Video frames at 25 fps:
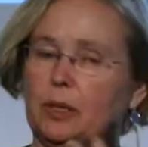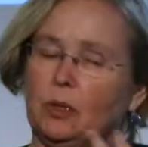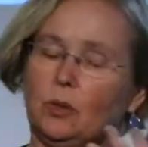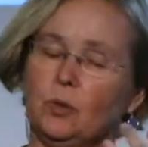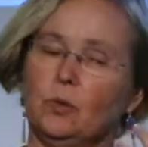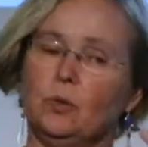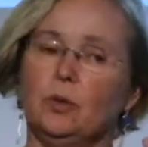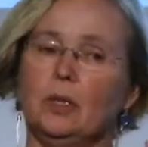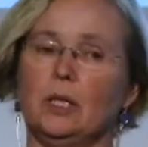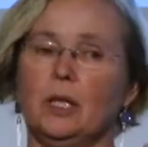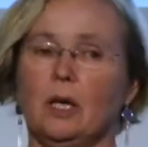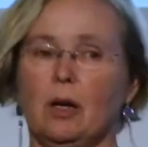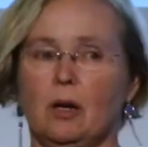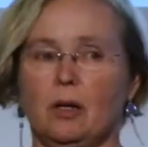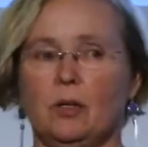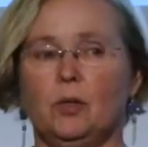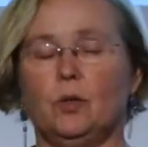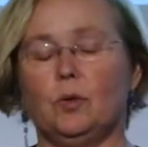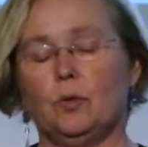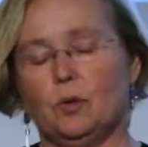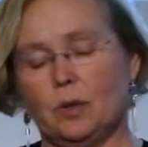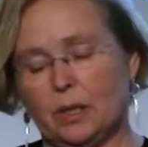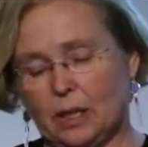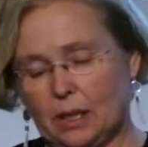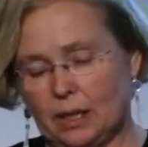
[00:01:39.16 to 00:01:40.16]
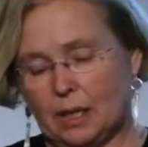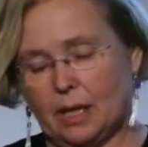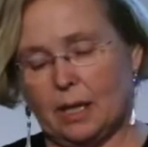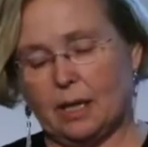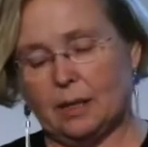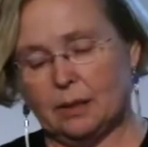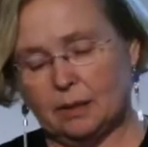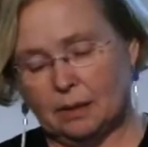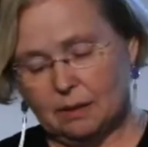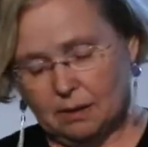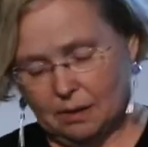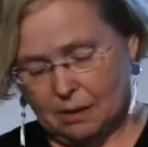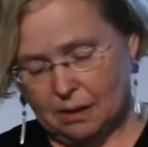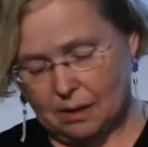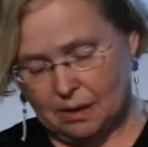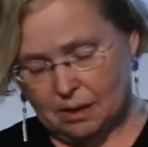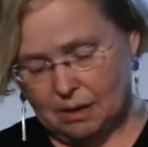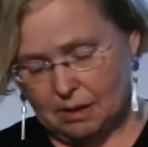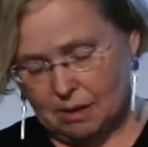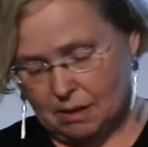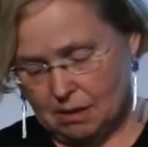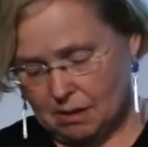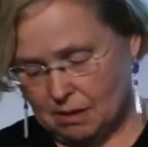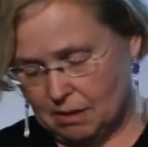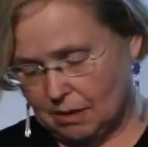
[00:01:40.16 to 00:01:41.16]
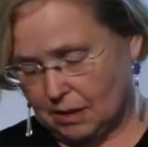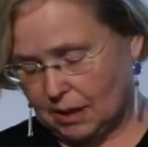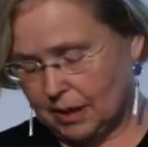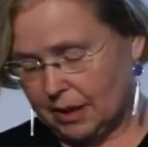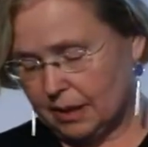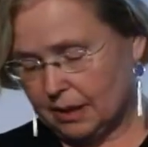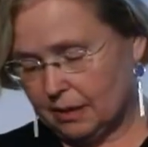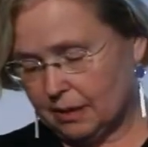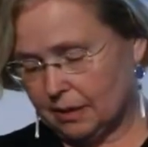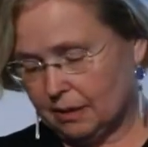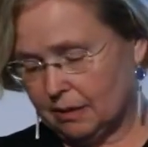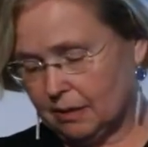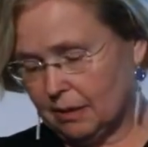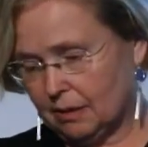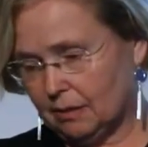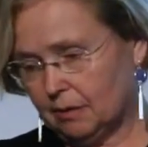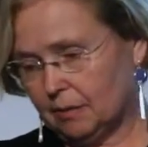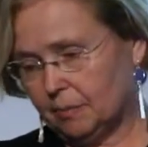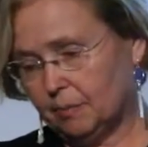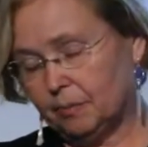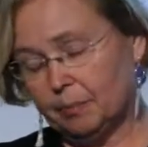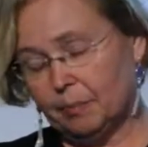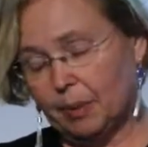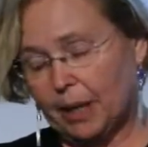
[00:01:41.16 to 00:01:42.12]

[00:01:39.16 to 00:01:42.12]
been doing, are doing, and are